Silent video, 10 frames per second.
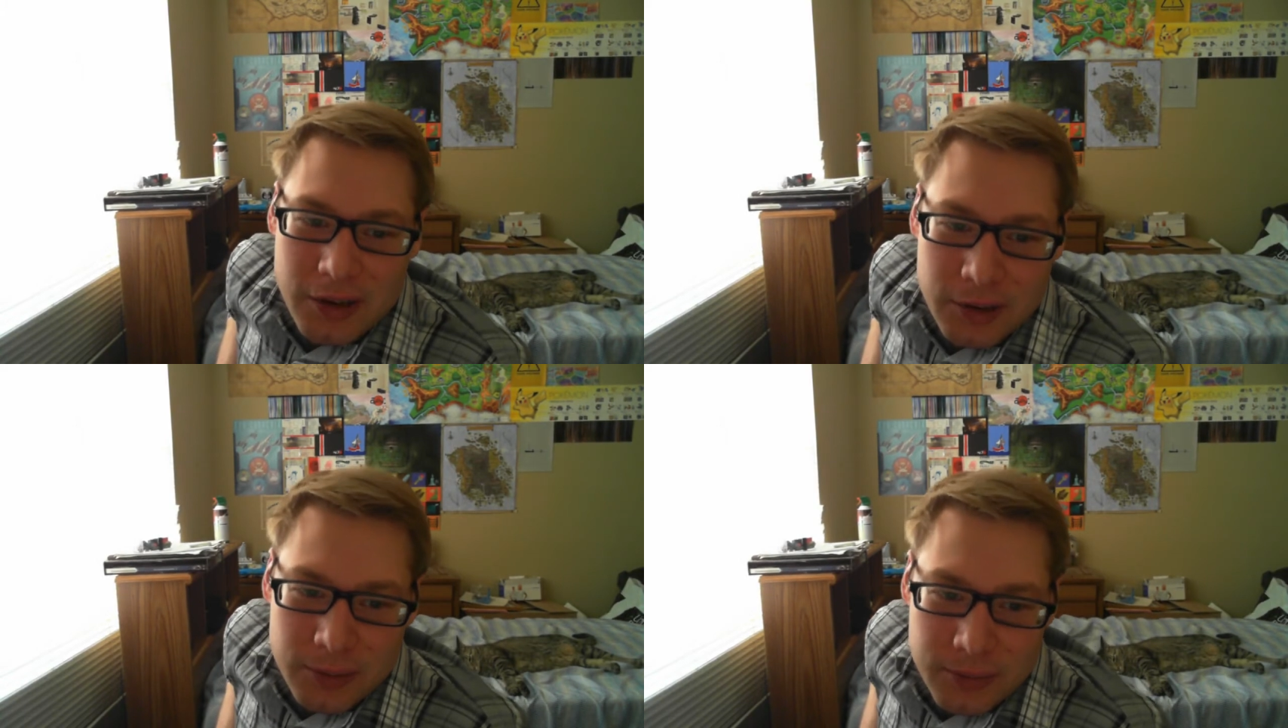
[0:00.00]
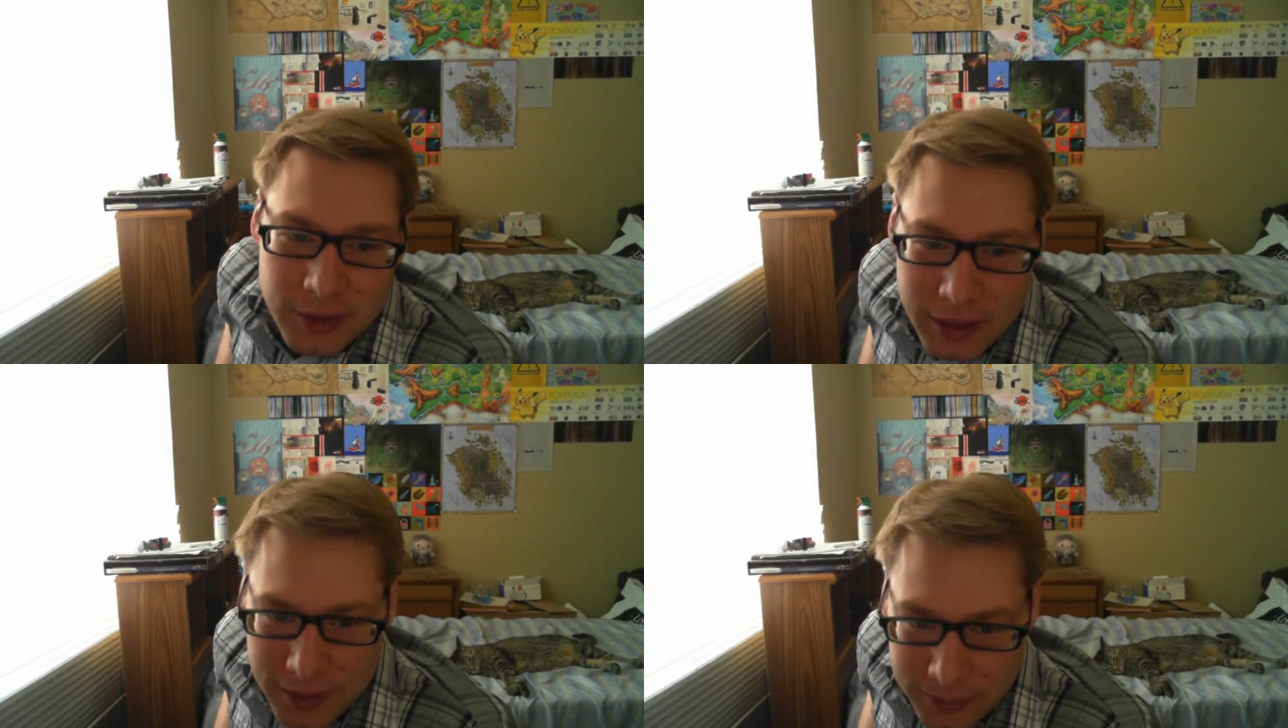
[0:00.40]
taco,
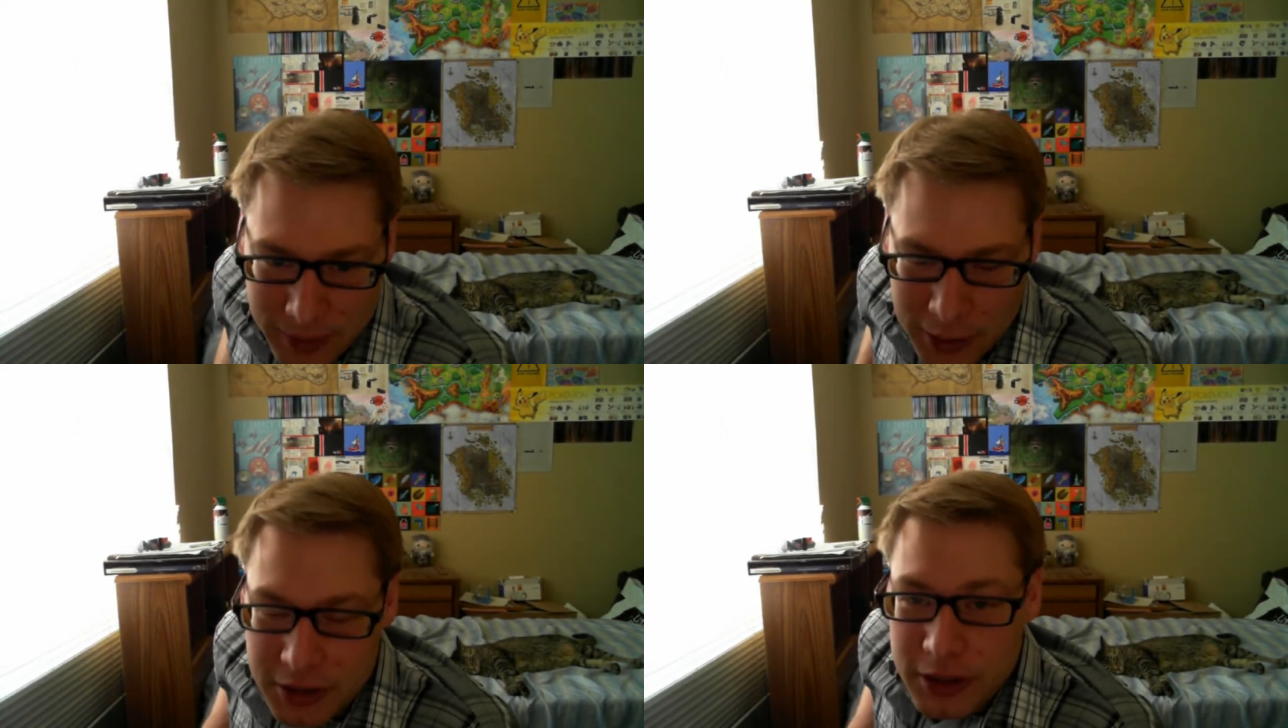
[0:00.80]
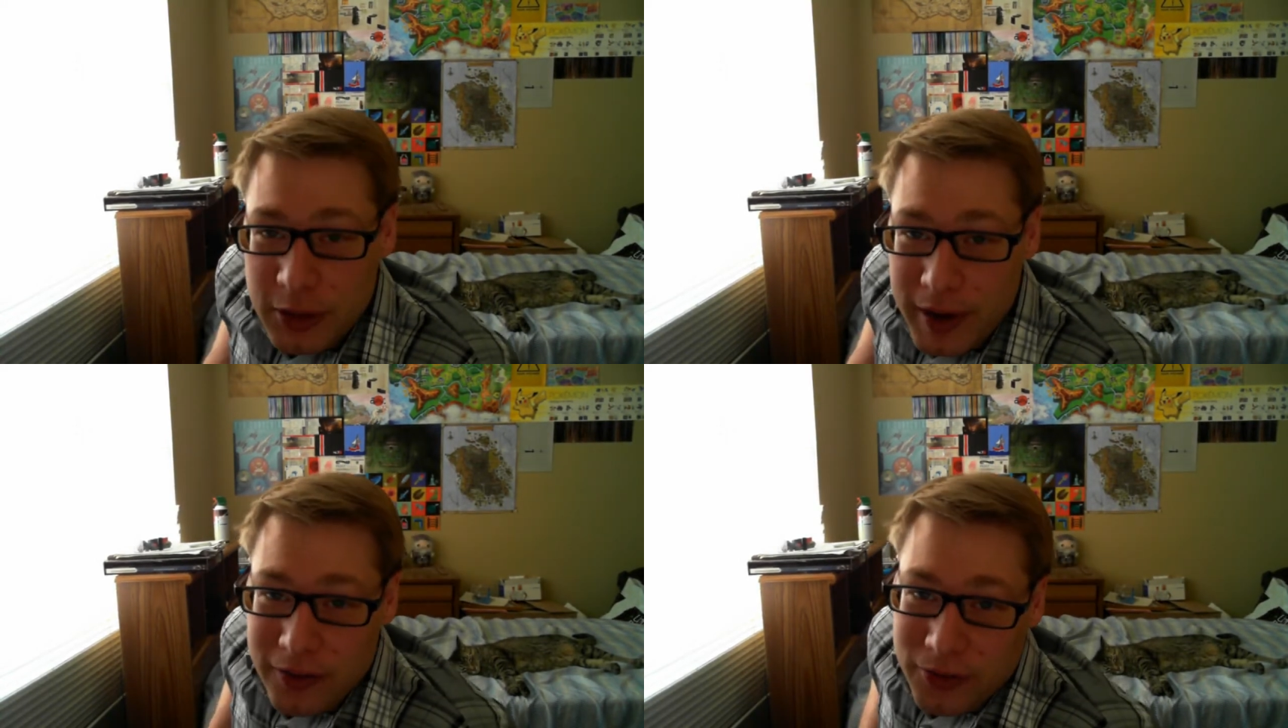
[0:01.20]
I was
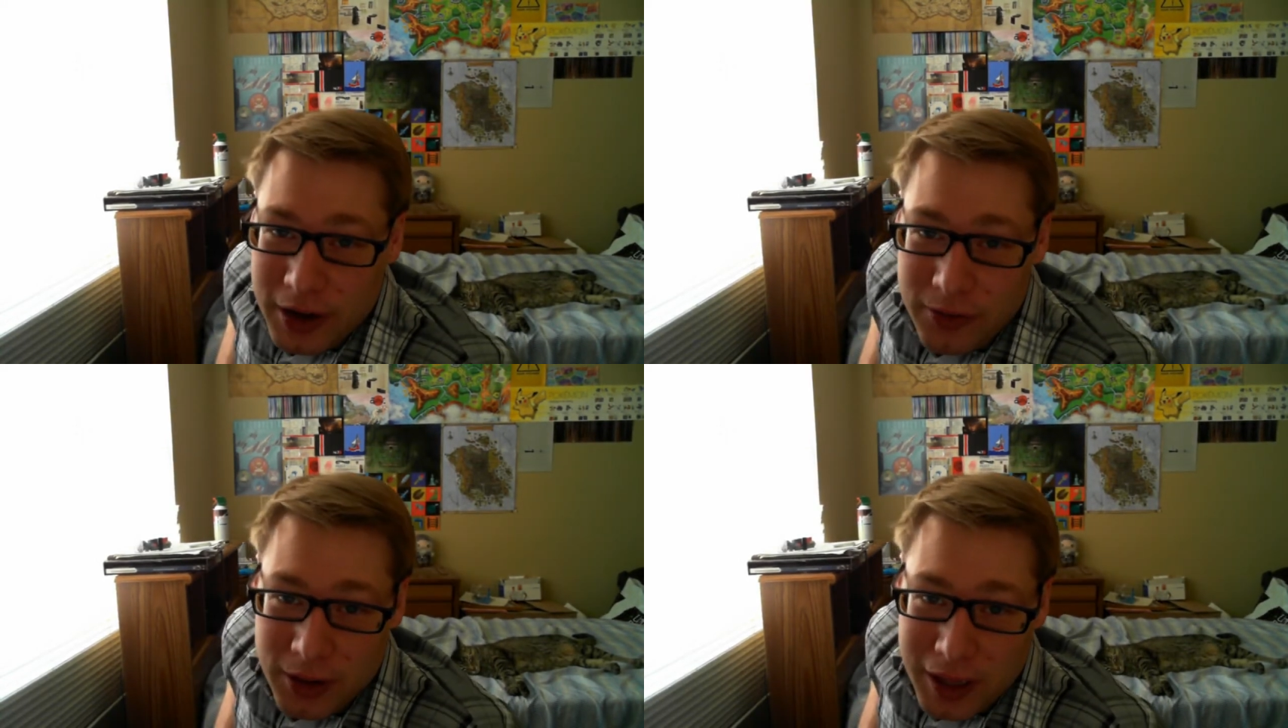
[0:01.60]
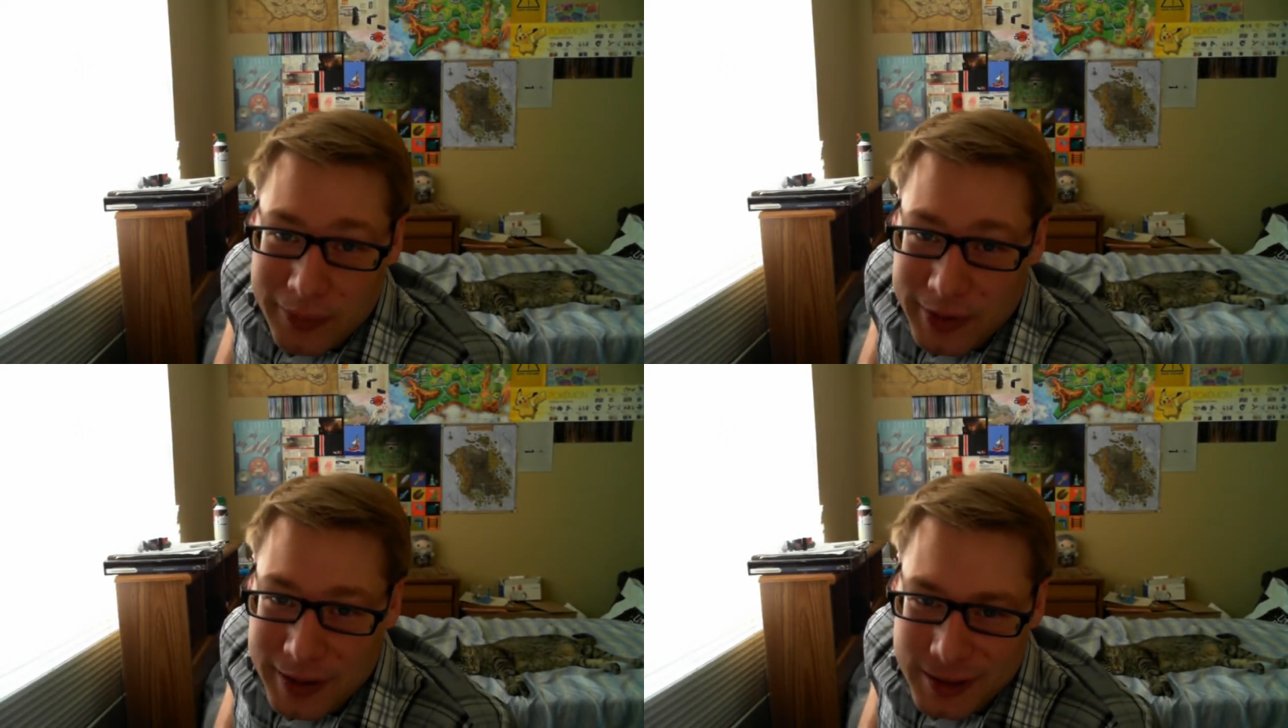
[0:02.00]
initially making fun of it a
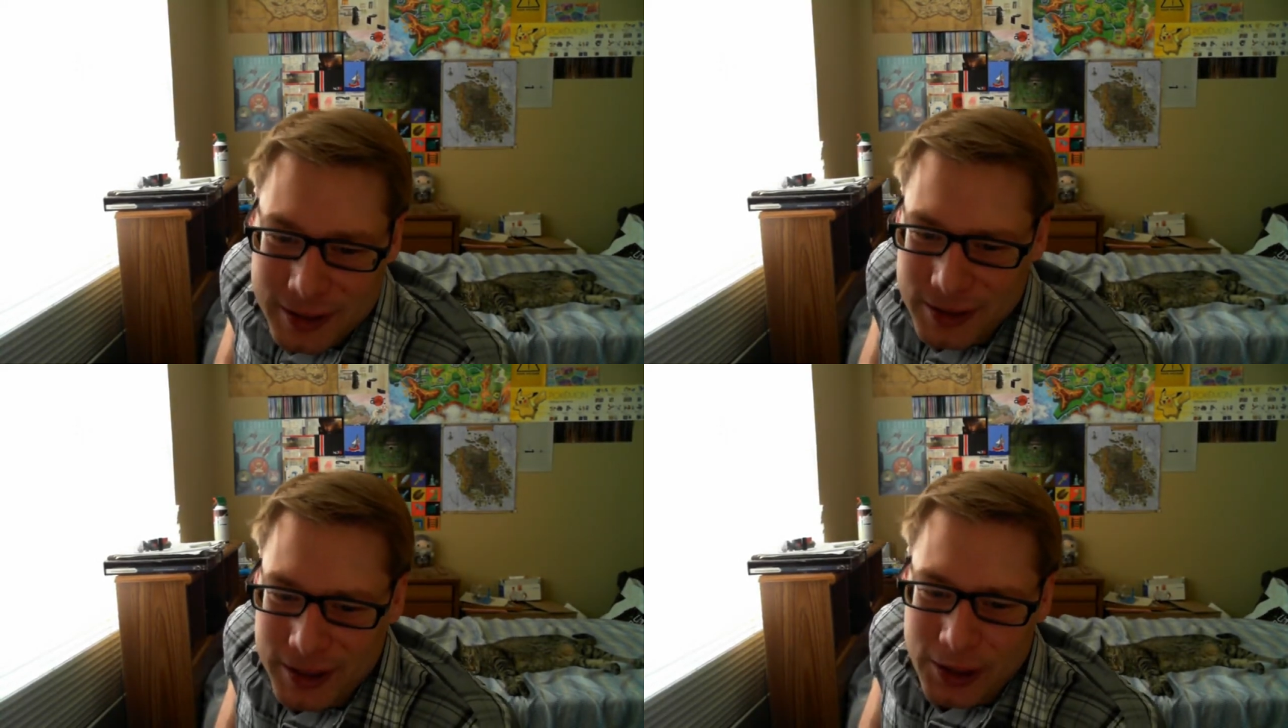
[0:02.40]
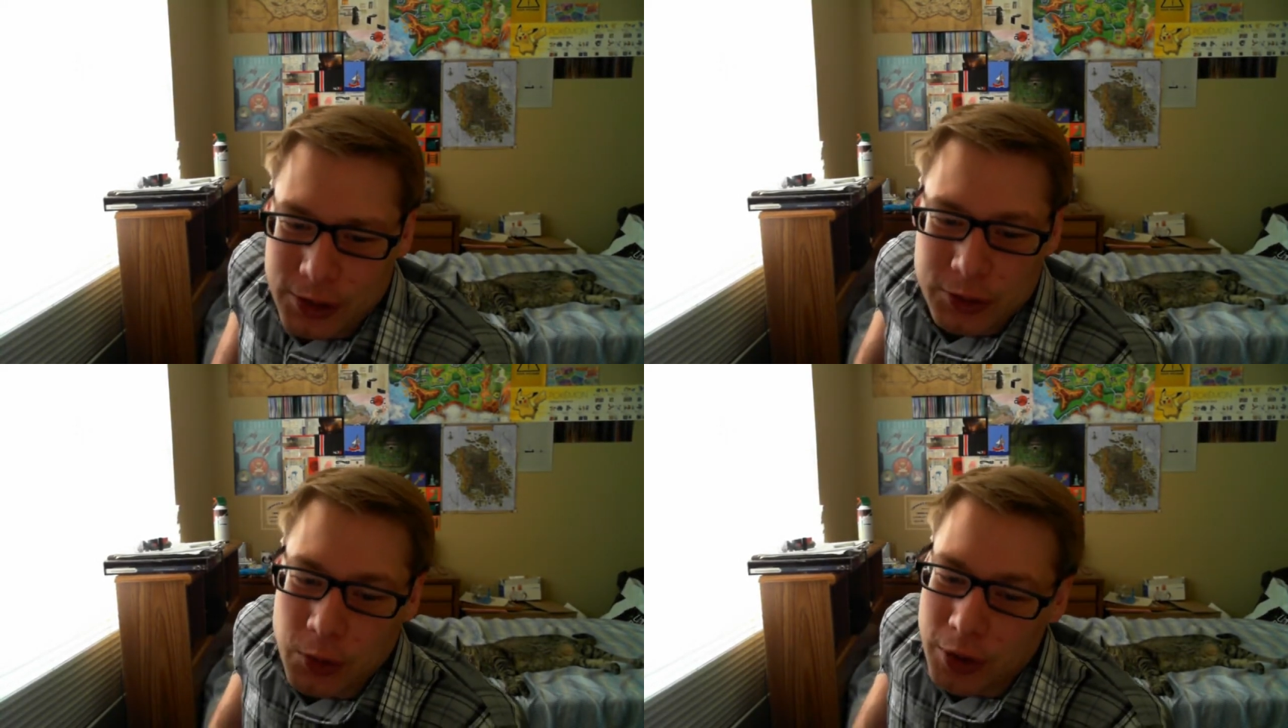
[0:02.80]
lot because it just
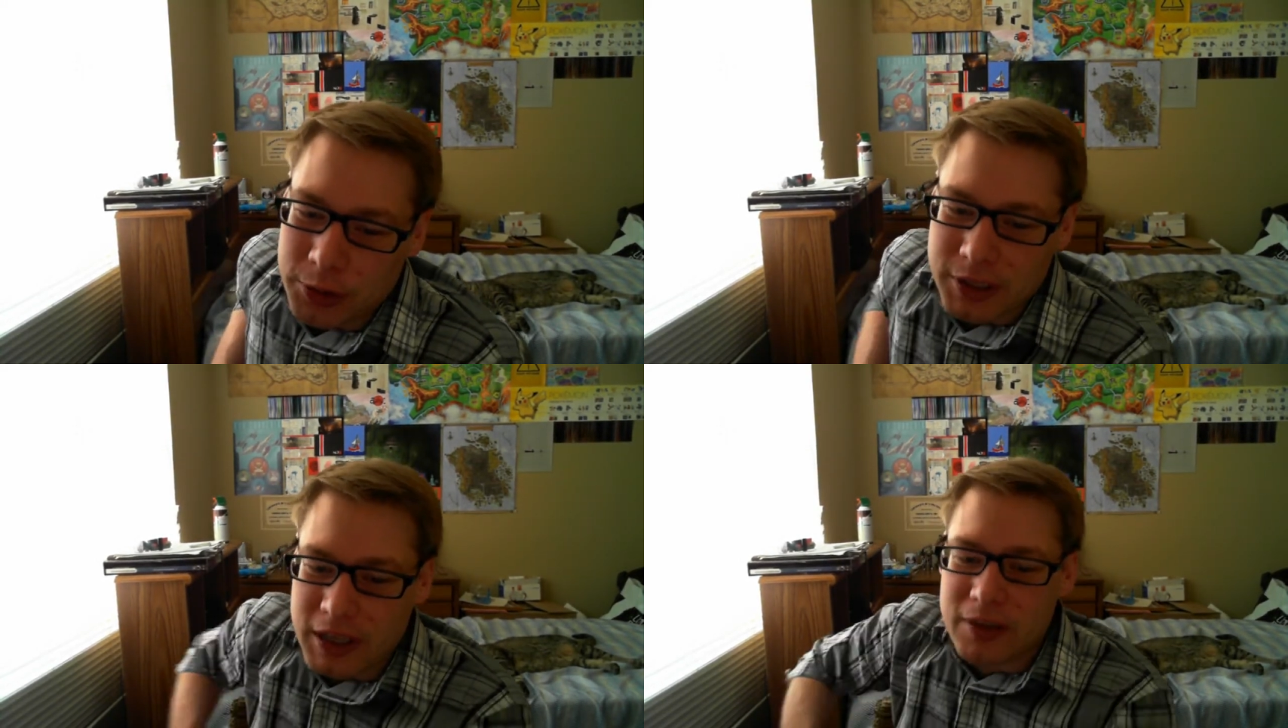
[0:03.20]
like looks gross,